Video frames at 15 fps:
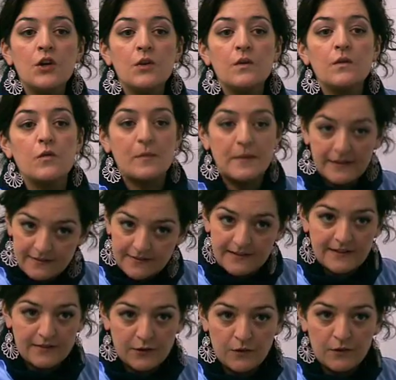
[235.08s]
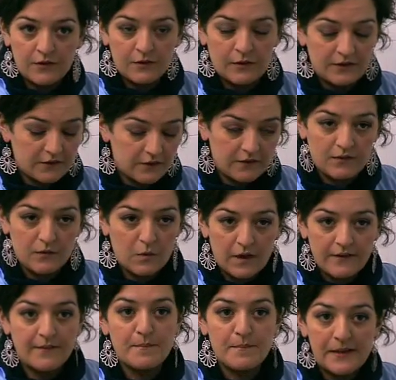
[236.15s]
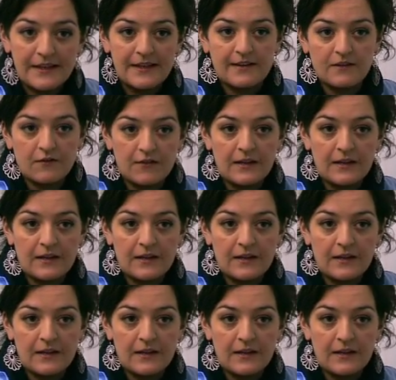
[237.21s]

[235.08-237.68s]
who's repeatedly told you he doesn't want to be in a